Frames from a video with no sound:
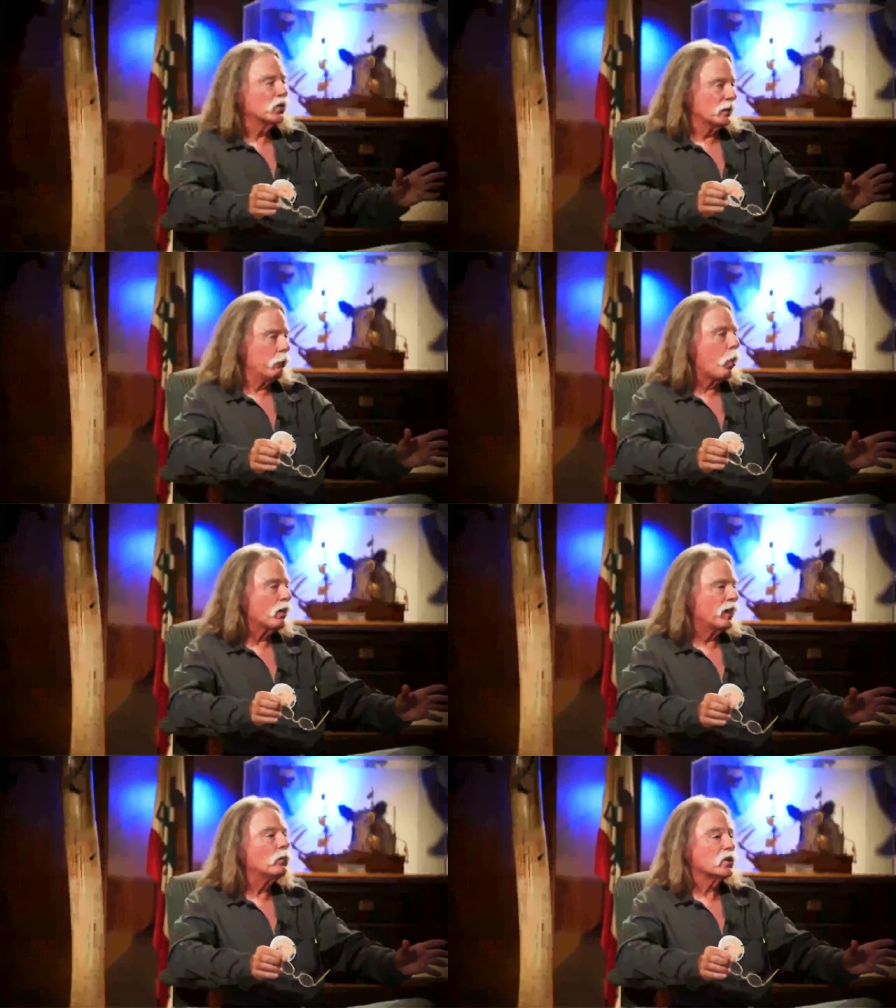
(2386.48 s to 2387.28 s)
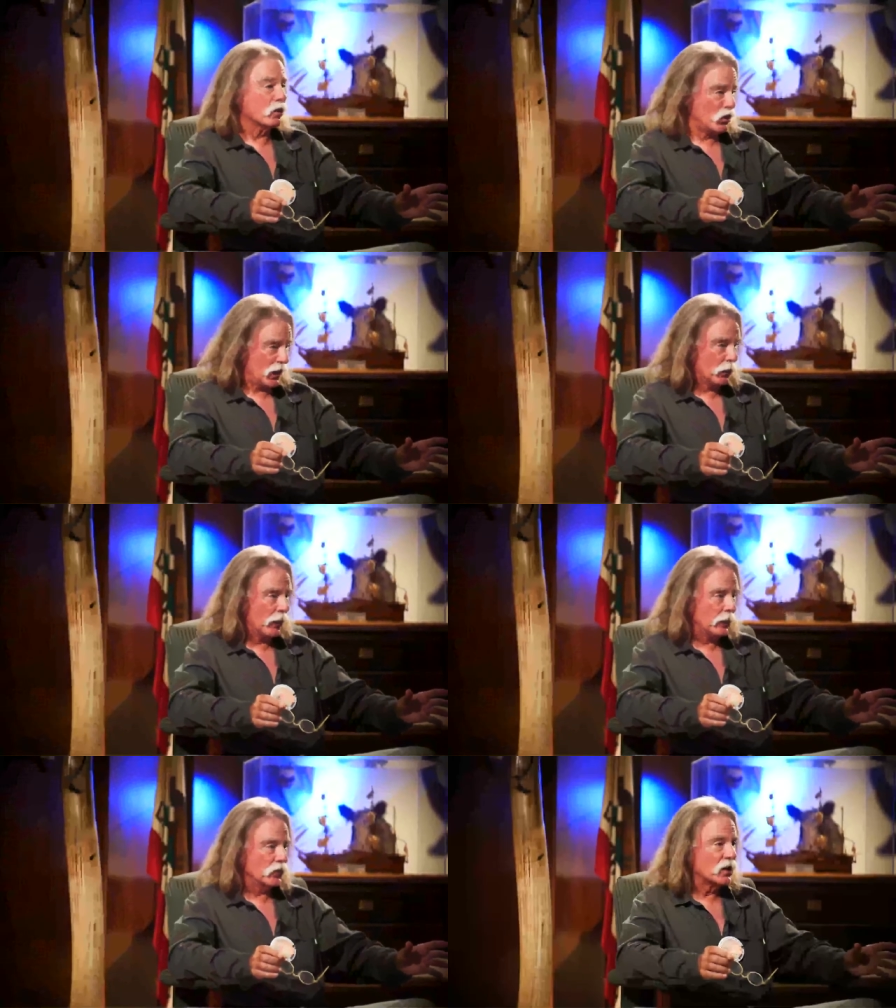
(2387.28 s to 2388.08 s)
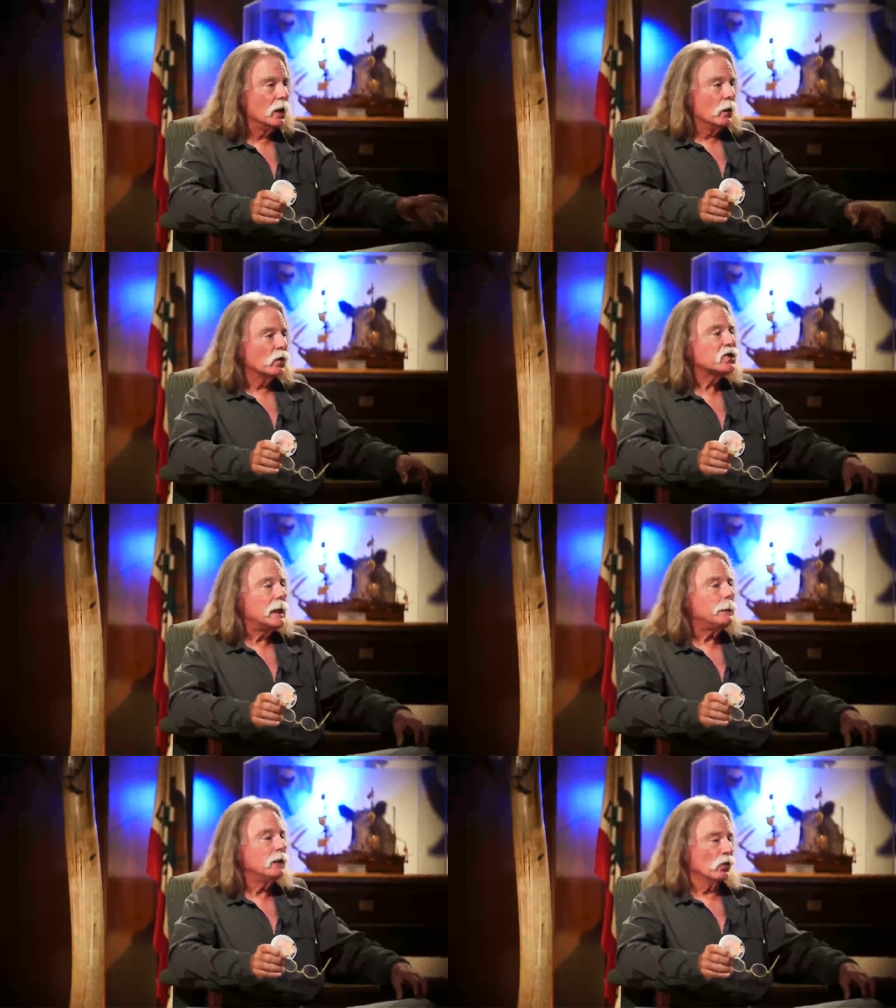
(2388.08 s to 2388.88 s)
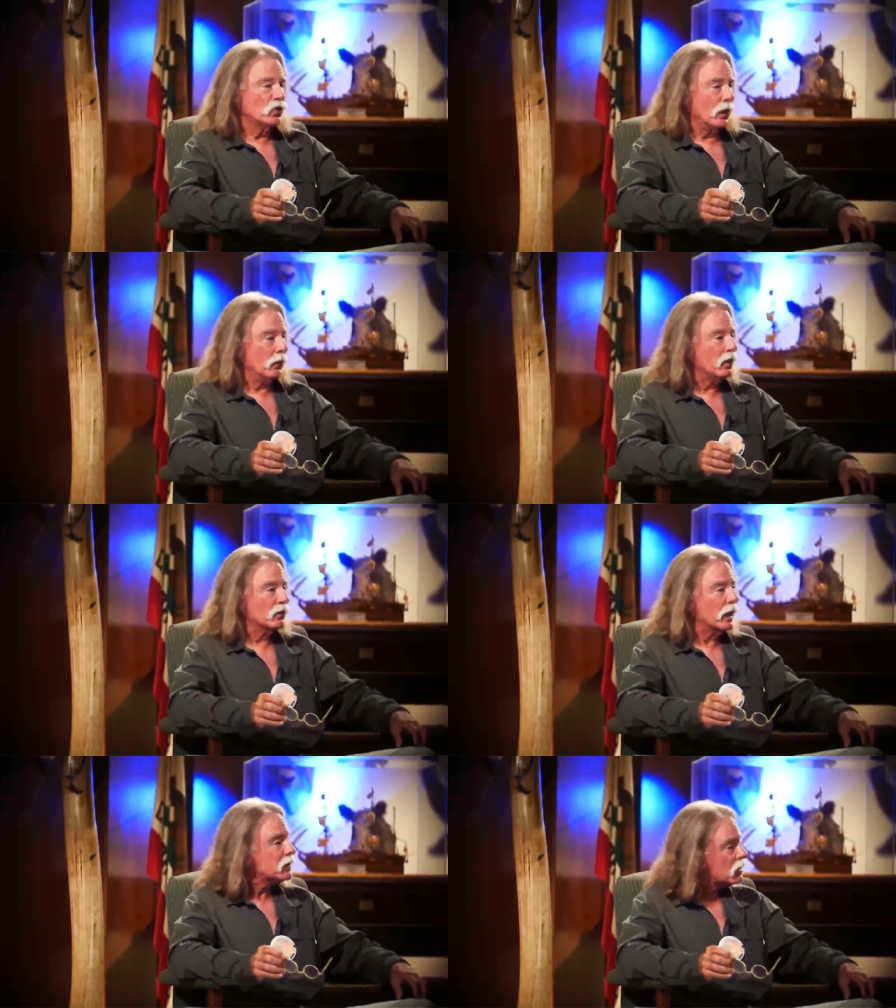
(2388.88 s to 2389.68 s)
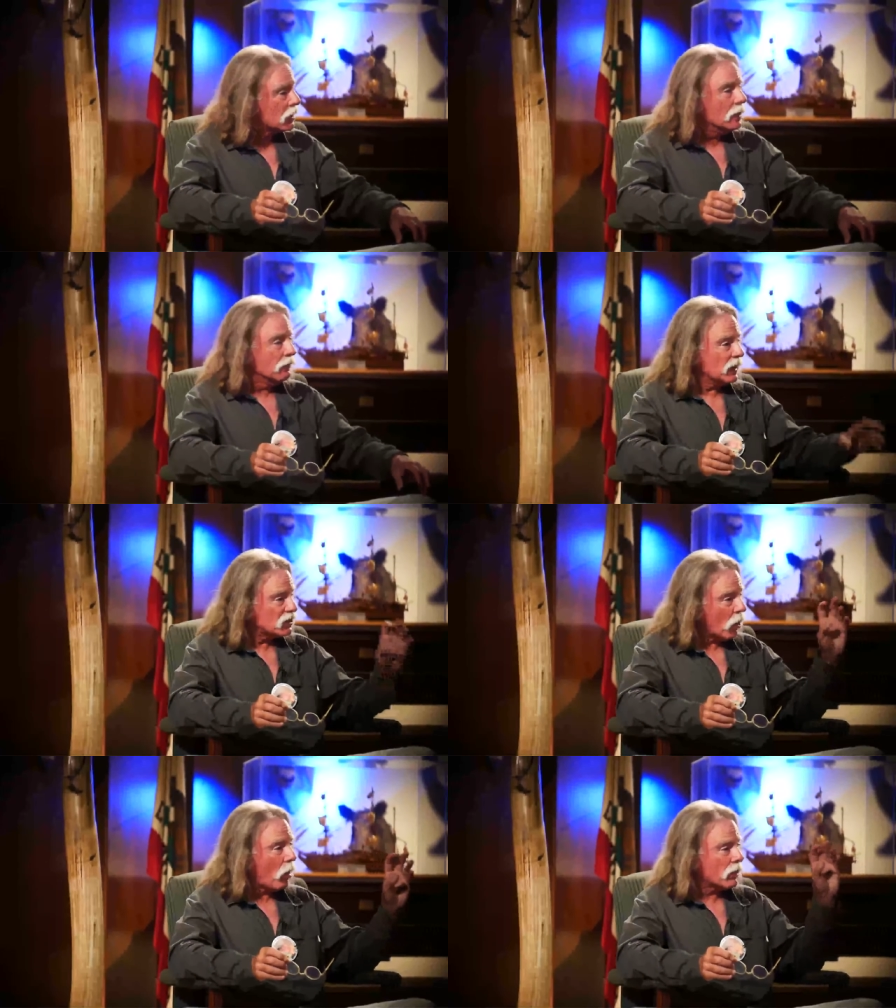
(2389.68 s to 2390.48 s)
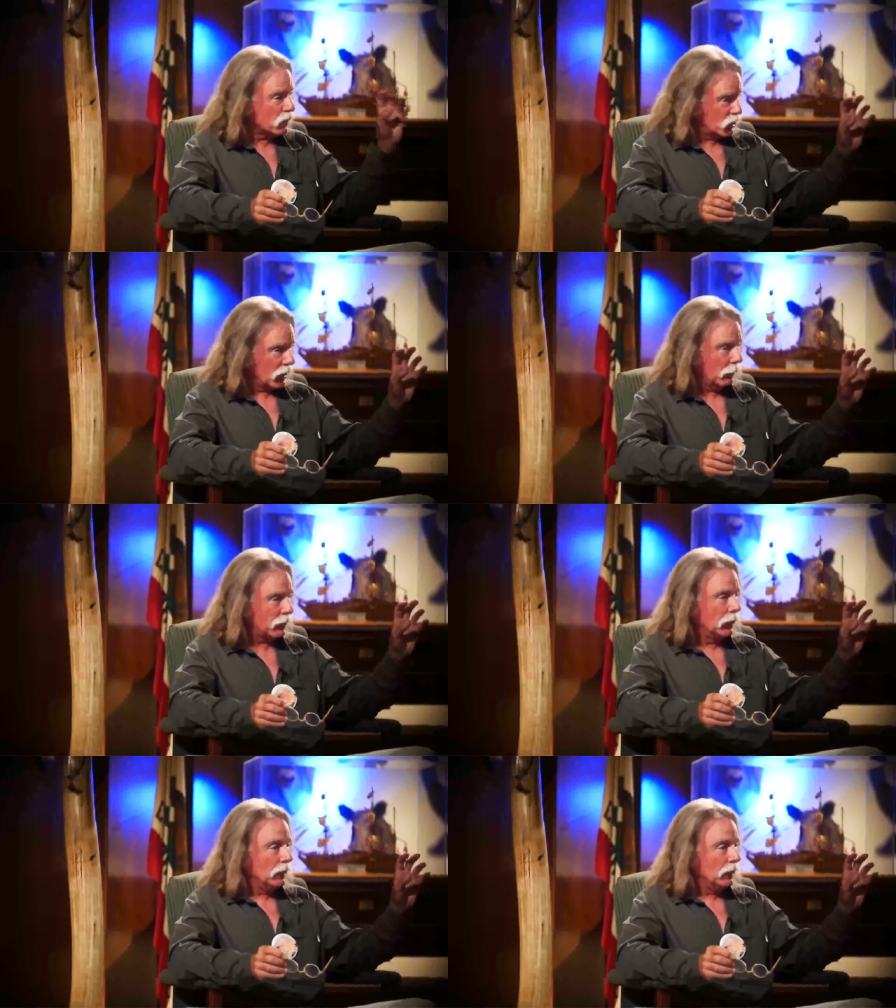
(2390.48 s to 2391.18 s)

important thing was our generators, was keeping those generators. That's the, that's the heart of the ship.